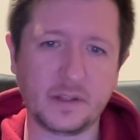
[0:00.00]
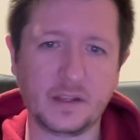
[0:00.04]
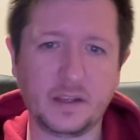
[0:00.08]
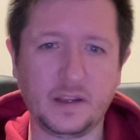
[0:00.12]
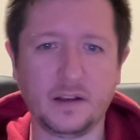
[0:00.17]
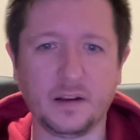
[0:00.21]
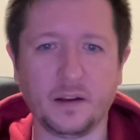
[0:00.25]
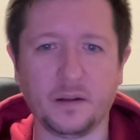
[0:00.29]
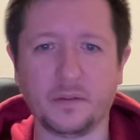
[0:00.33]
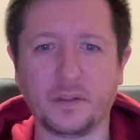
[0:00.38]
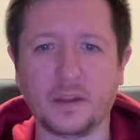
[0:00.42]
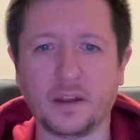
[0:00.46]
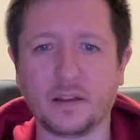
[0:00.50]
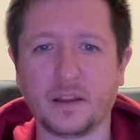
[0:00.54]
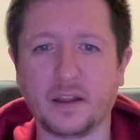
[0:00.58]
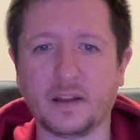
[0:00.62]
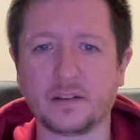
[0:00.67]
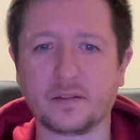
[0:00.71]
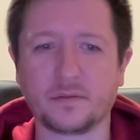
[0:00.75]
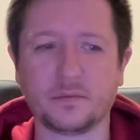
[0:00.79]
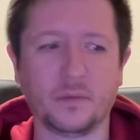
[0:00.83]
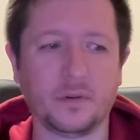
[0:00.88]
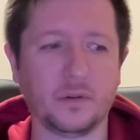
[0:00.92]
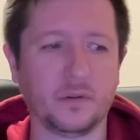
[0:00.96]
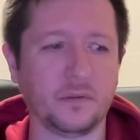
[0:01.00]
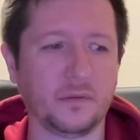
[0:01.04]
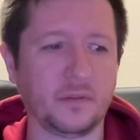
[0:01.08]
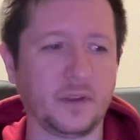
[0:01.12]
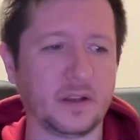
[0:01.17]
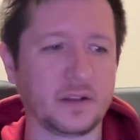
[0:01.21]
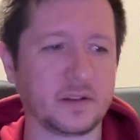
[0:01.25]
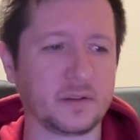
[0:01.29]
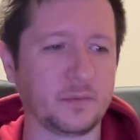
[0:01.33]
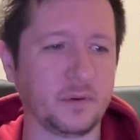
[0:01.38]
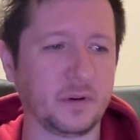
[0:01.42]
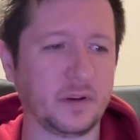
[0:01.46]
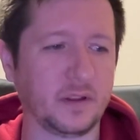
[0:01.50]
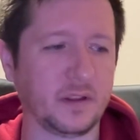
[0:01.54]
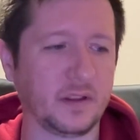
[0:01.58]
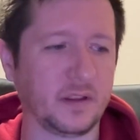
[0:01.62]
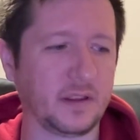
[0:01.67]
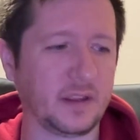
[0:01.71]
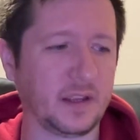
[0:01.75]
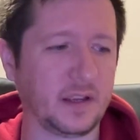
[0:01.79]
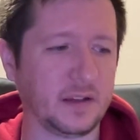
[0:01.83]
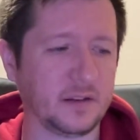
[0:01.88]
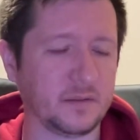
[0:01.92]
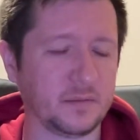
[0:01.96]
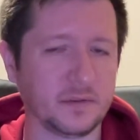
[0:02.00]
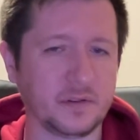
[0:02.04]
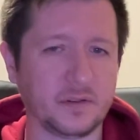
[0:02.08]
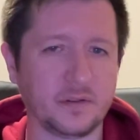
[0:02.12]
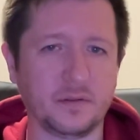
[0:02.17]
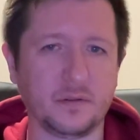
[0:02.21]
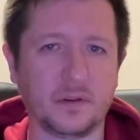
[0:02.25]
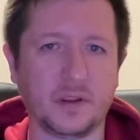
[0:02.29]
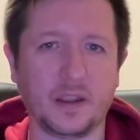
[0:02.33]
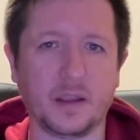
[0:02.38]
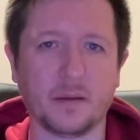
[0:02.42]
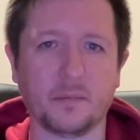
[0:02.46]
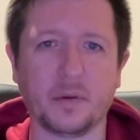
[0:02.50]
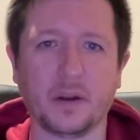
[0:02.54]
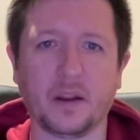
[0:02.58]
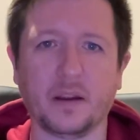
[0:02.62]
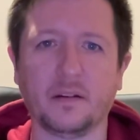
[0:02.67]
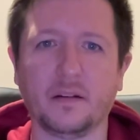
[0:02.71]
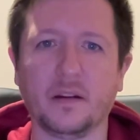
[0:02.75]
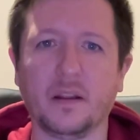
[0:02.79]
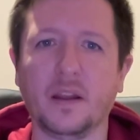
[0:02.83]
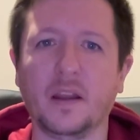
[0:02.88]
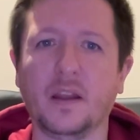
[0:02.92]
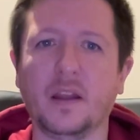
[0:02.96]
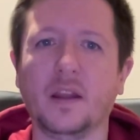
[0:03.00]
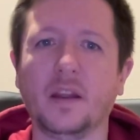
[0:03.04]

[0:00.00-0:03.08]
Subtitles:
that's one of the things we're talking about.